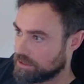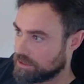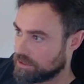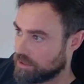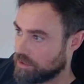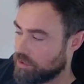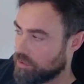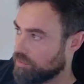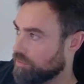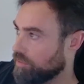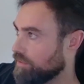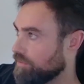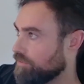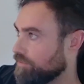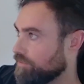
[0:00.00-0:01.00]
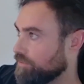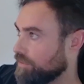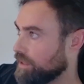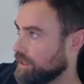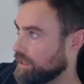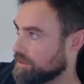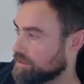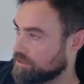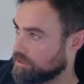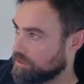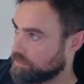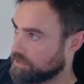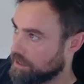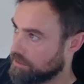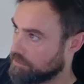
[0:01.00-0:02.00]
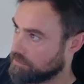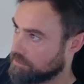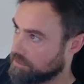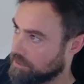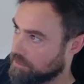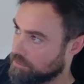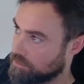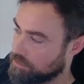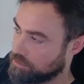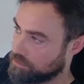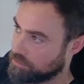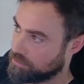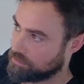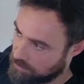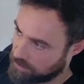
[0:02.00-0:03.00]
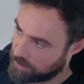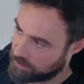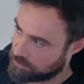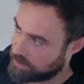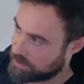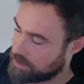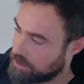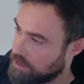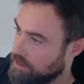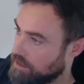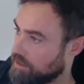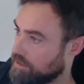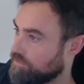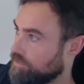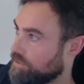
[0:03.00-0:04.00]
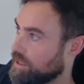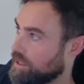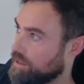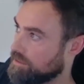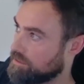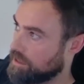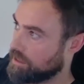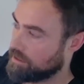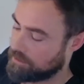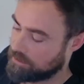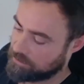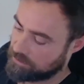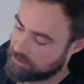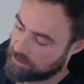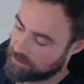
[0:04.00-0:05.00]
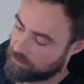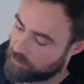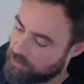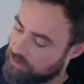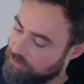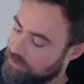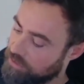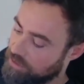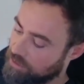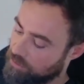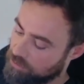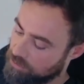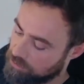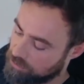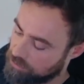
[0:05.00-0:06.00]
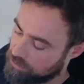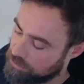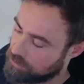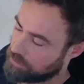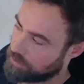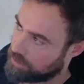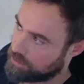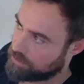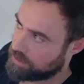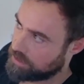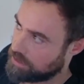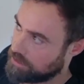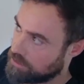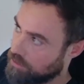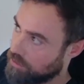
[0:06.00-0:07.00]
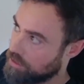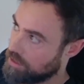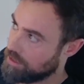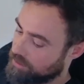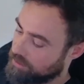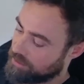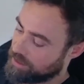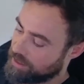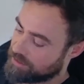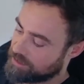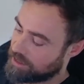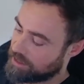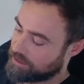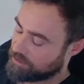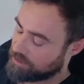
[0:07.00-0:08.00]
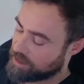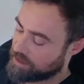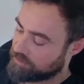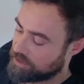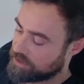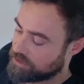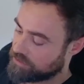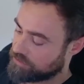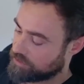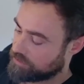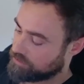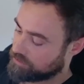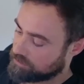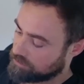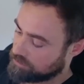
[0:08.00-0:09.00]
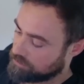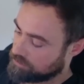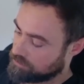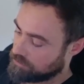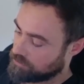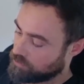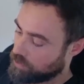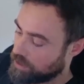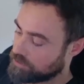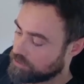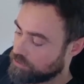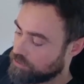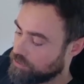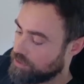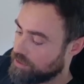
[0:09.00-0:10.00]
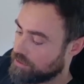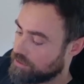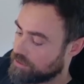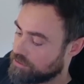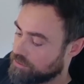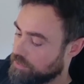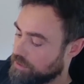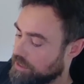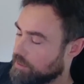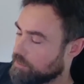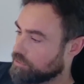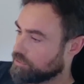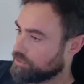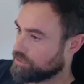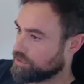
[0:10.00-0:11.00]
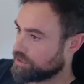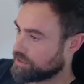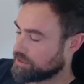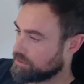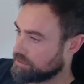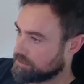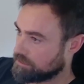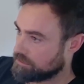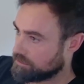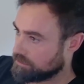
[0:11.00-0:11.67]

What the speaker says: So if they get stopped out, they will do XYZ. If they take profit, they will do XYZ. So they take on average from 1 to 2 years to be able to just